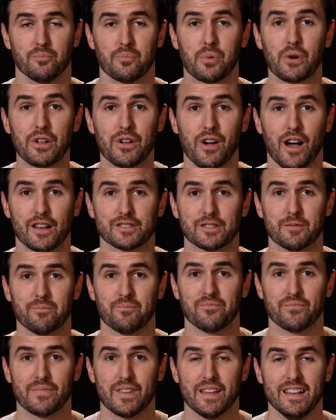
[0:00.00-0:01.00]
Pretty awesome.
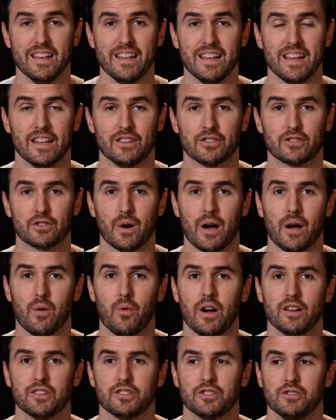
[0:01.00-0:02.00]
And so I
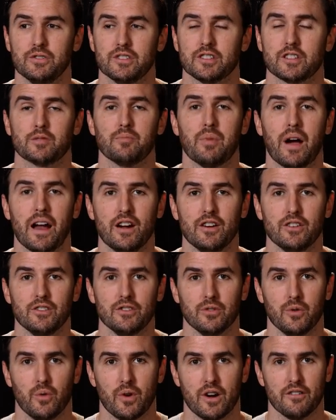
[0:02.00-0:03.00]
want to inspire
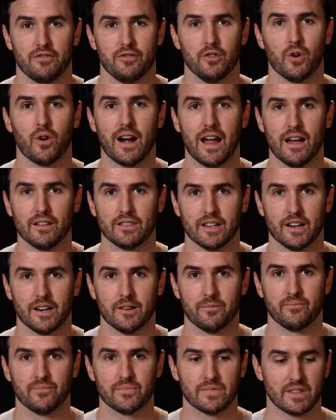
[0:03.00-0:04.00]
you where if you're out
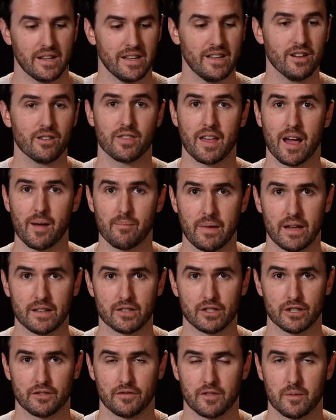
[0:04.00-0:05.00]
there to hear that
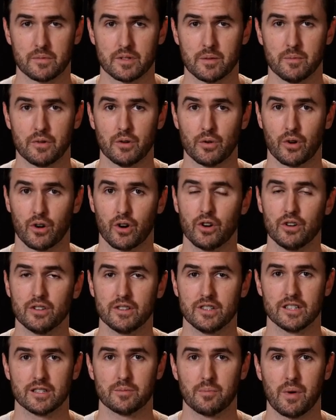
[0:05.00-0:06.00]
message from someone who
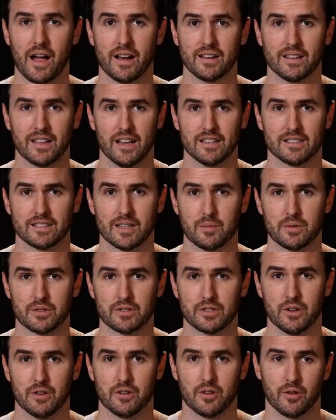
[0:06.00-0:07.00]
heard this podcast
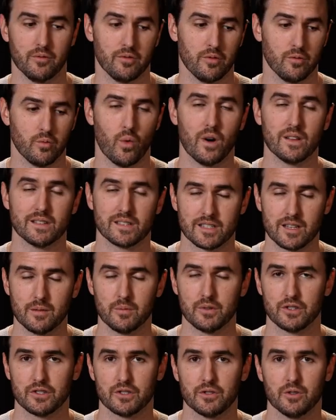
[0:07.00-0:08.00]
episode or one
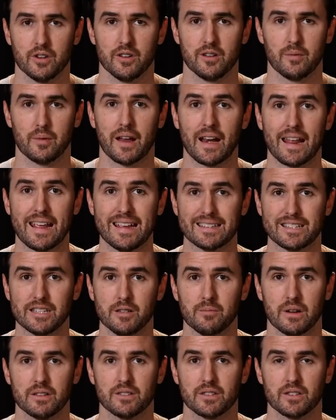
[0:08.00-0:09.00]
similar to it about
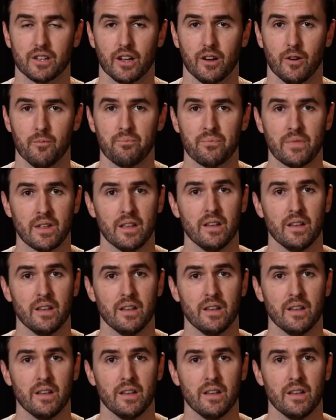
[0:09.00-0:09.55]
18 months ago